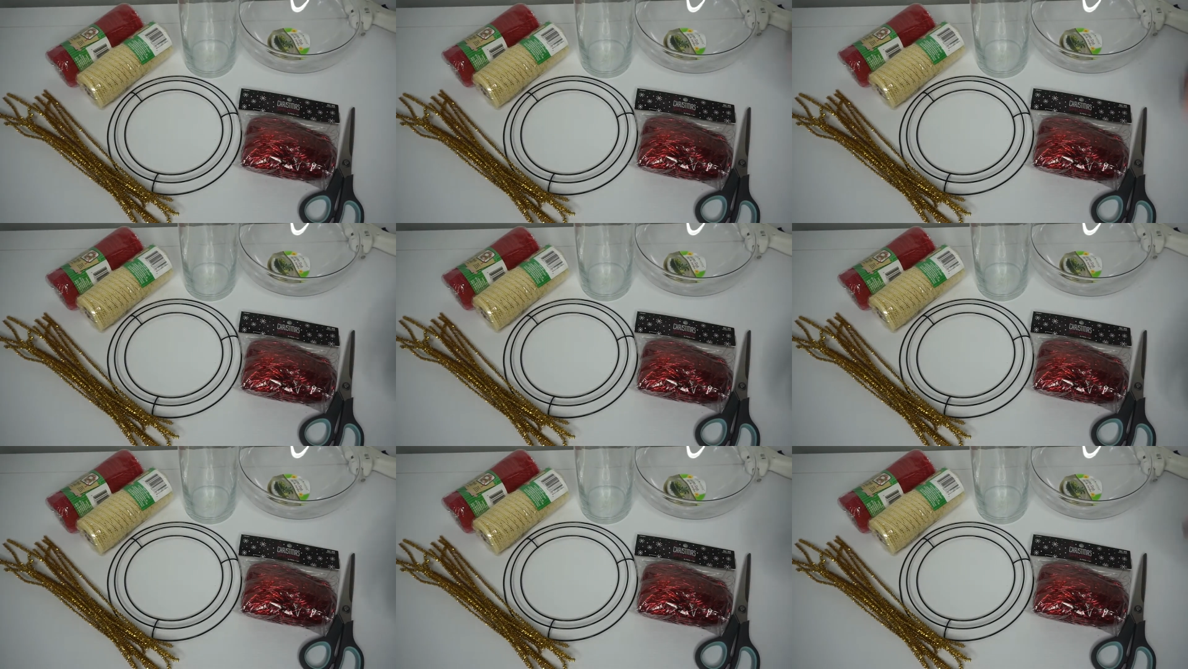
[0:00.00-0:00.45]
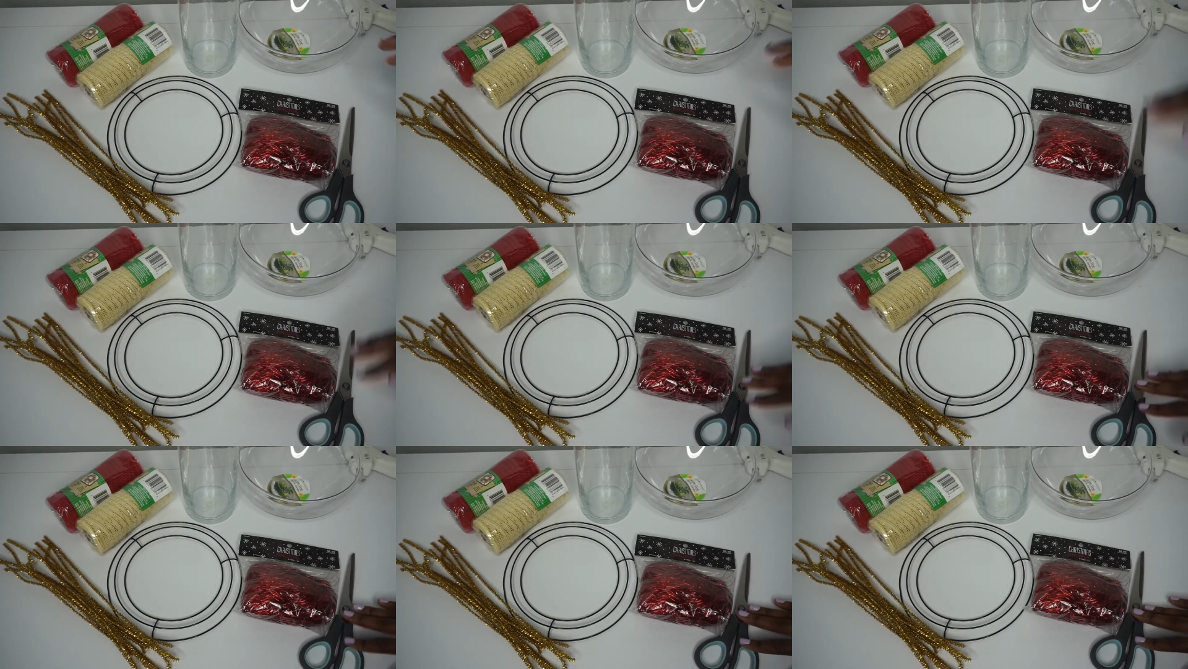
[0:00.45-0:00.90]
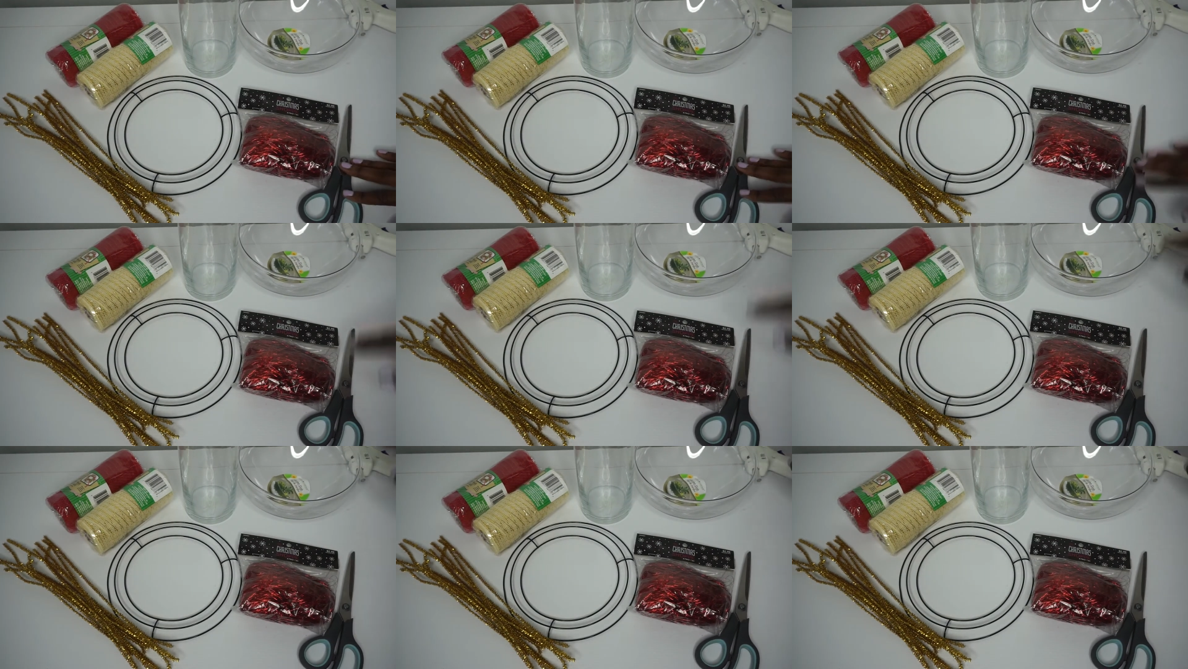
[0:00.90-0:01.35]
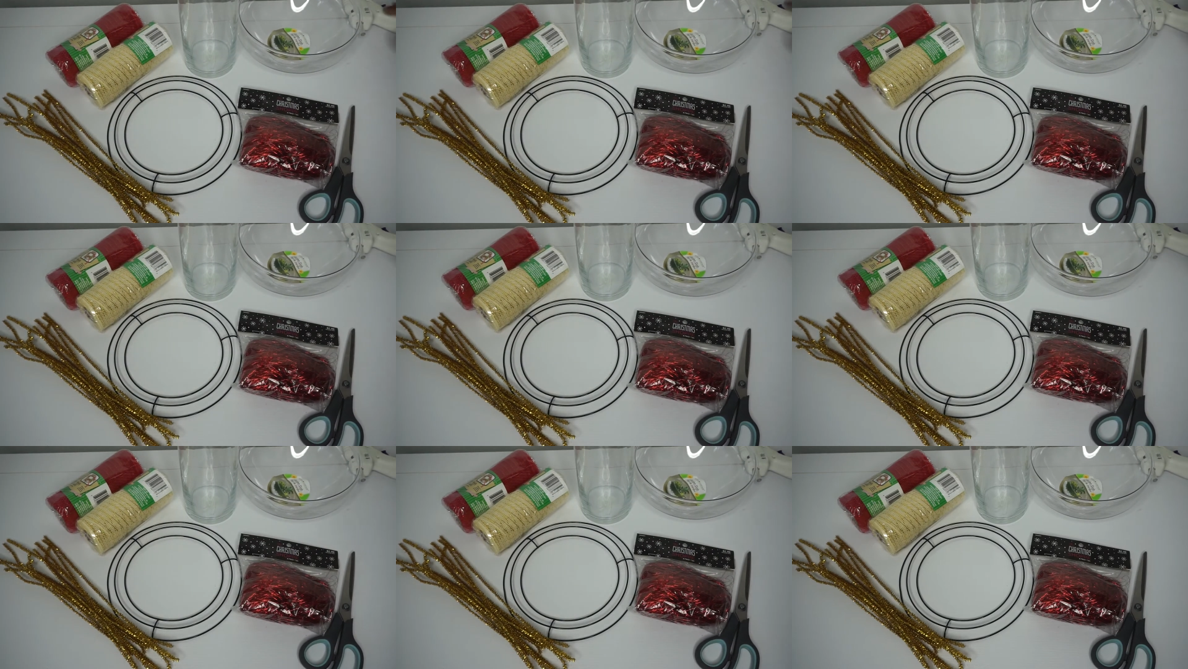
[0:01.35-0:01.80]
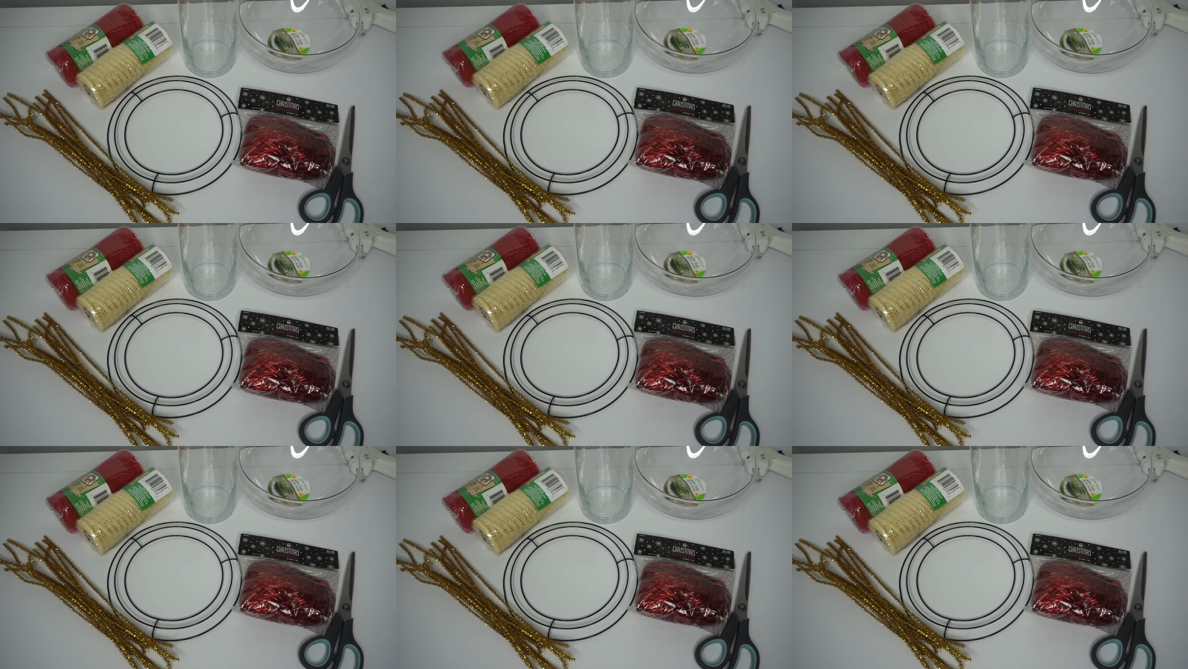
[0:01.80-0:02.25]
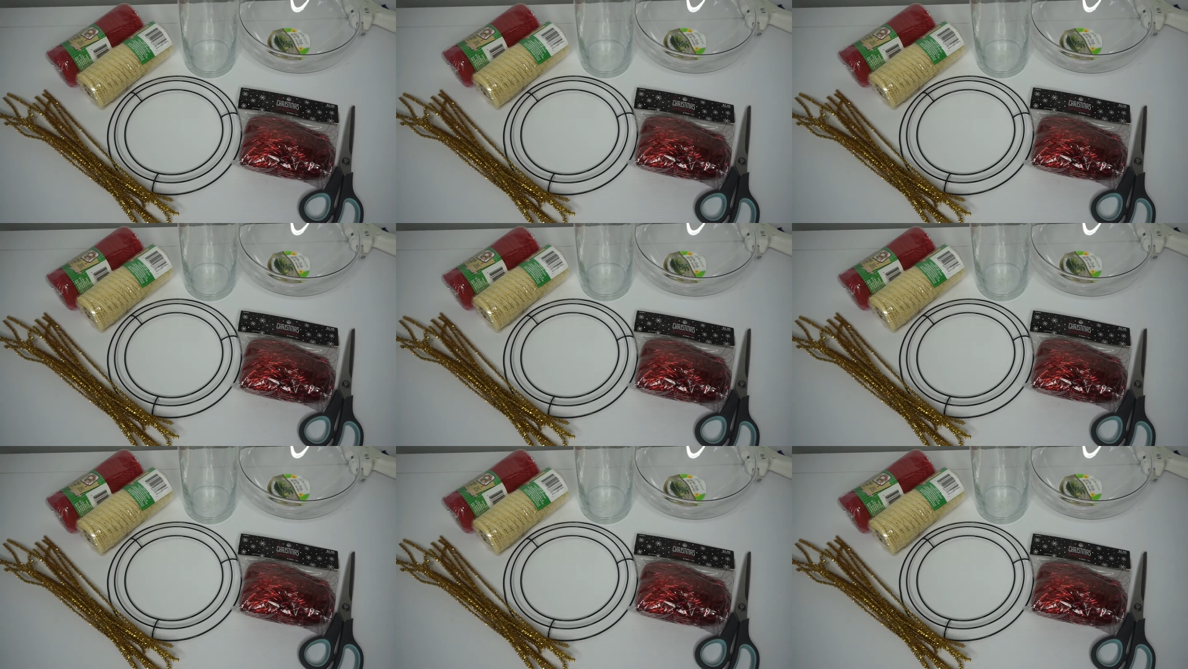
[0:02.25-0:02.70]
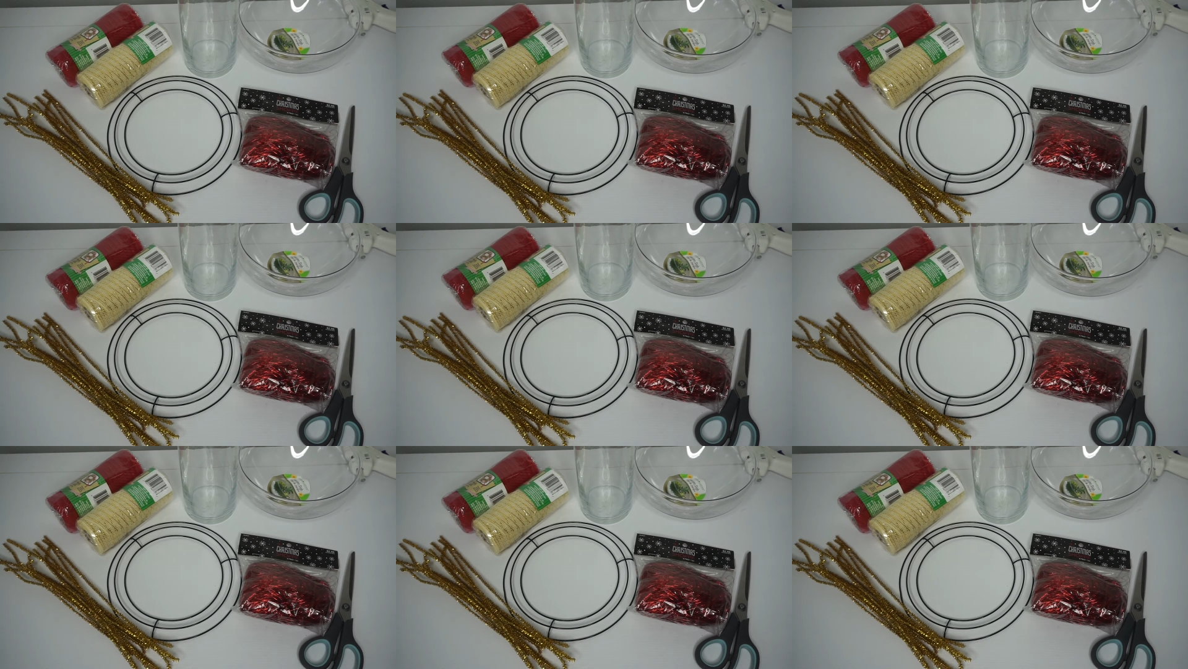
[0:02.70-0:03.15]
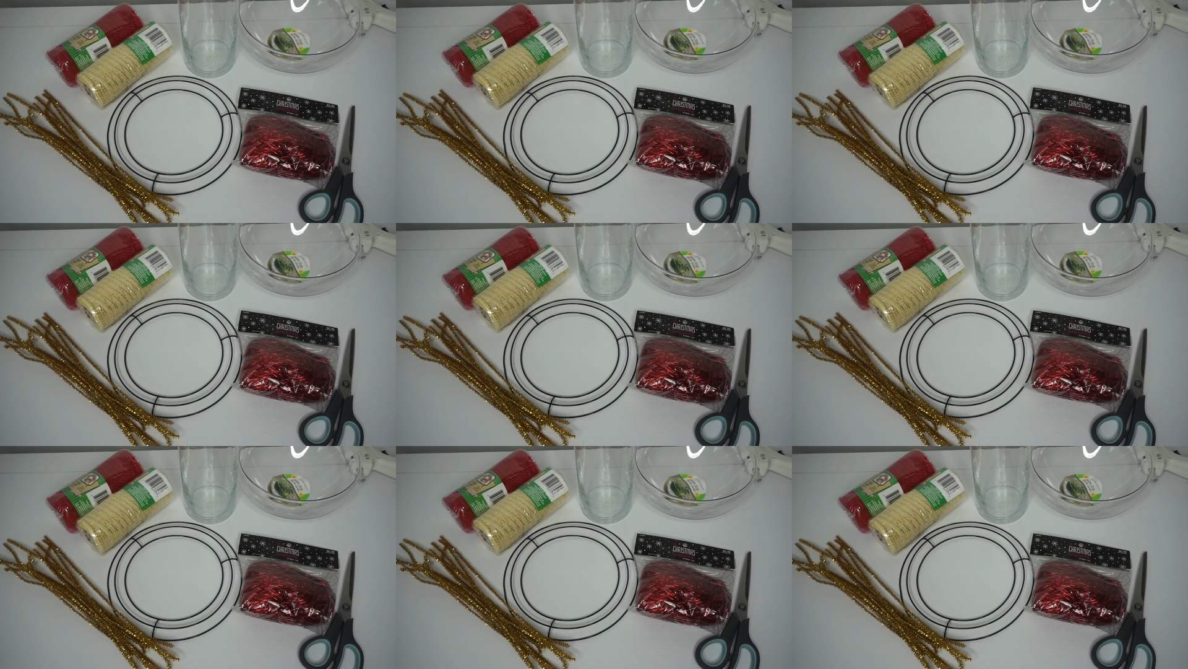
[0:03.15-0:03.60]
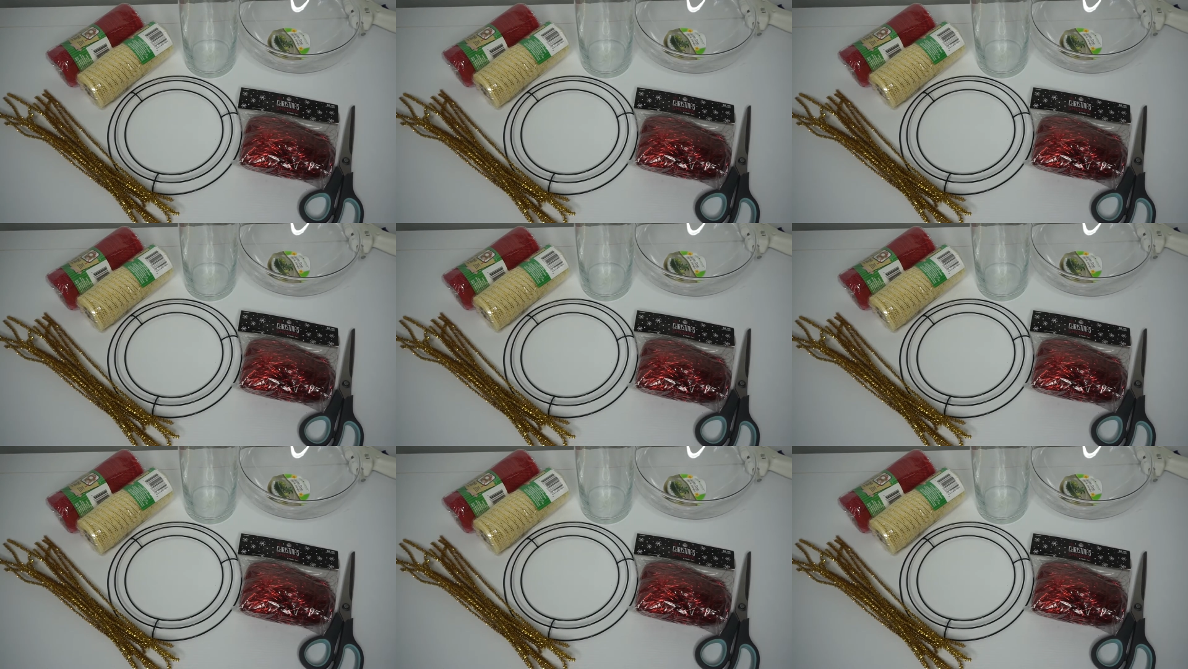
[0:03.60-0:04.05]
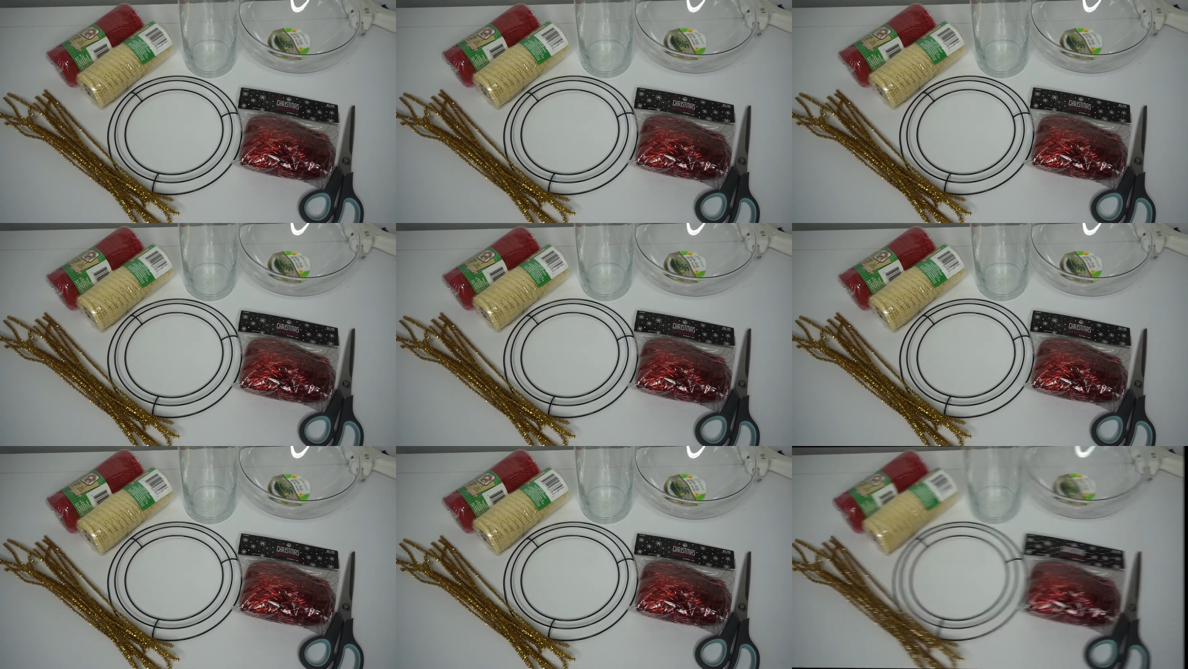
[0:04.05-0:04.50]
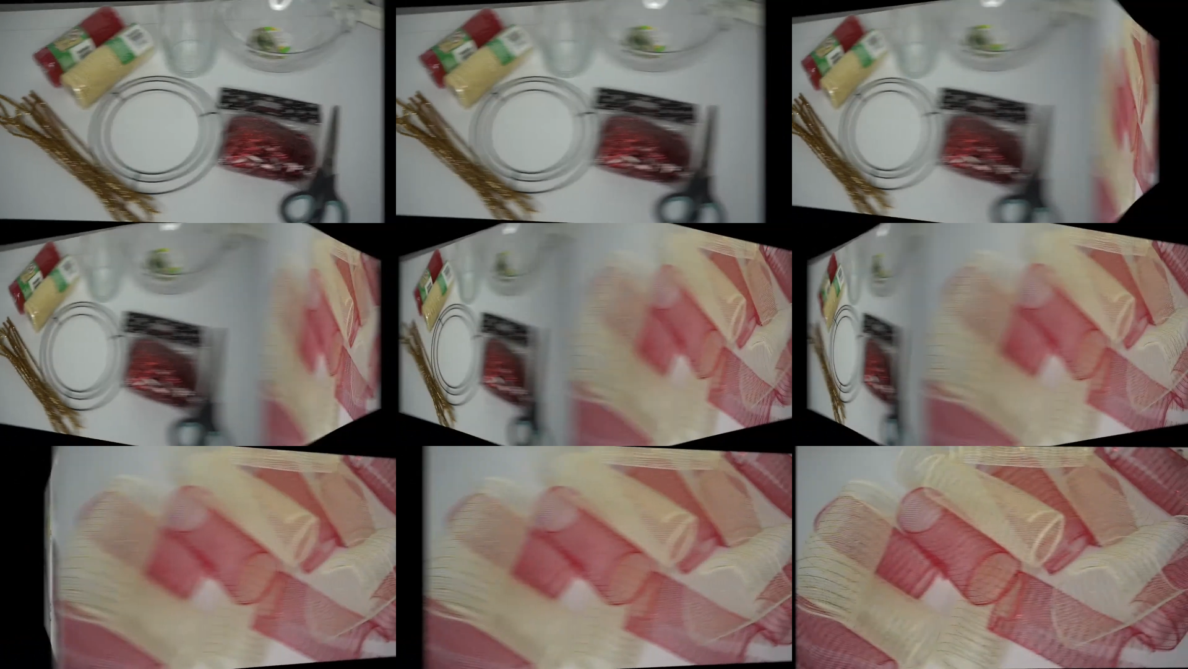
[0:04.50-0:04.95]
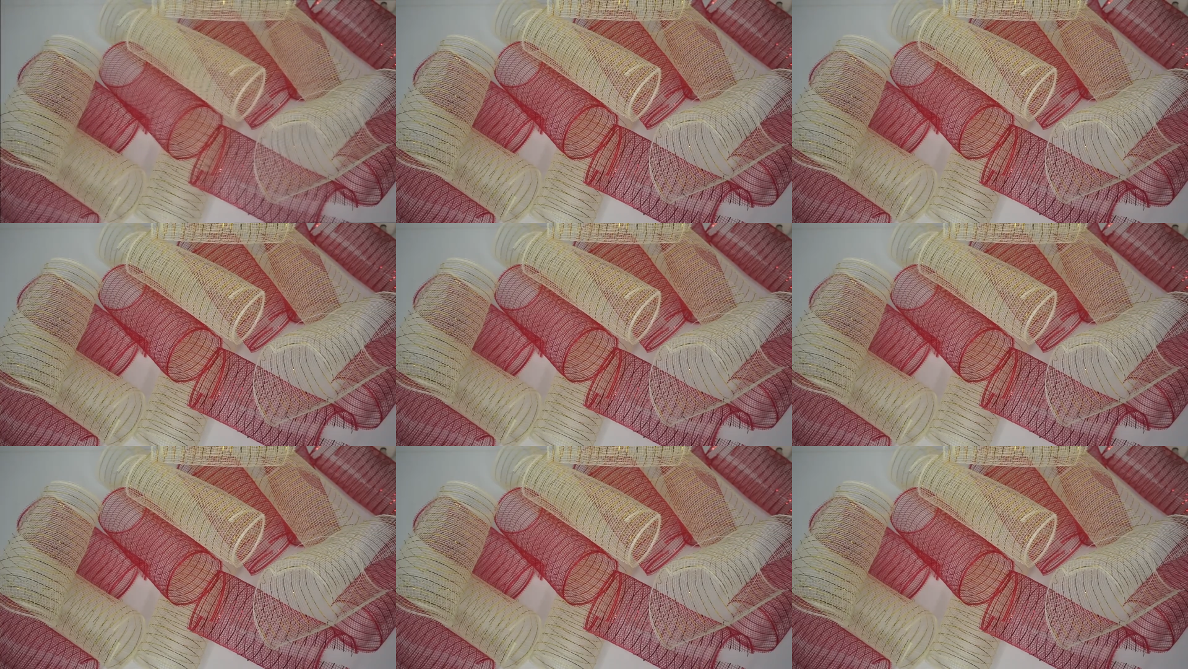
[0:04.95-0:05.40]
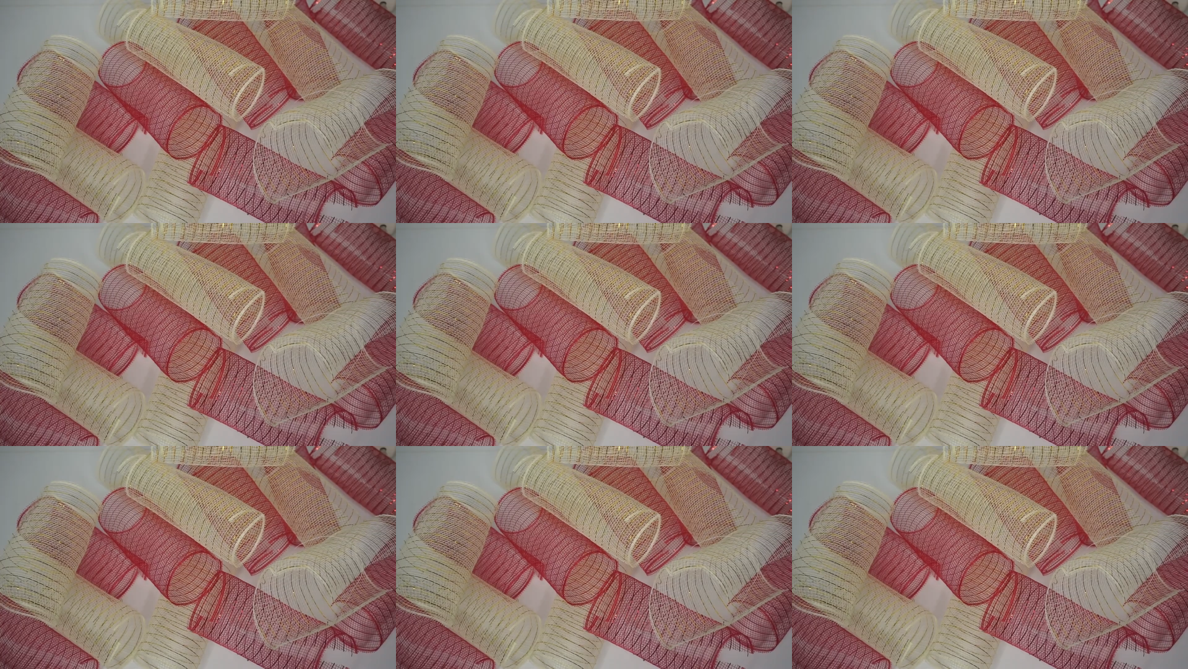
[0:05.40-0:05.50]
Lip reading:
[unreadable: no face in view]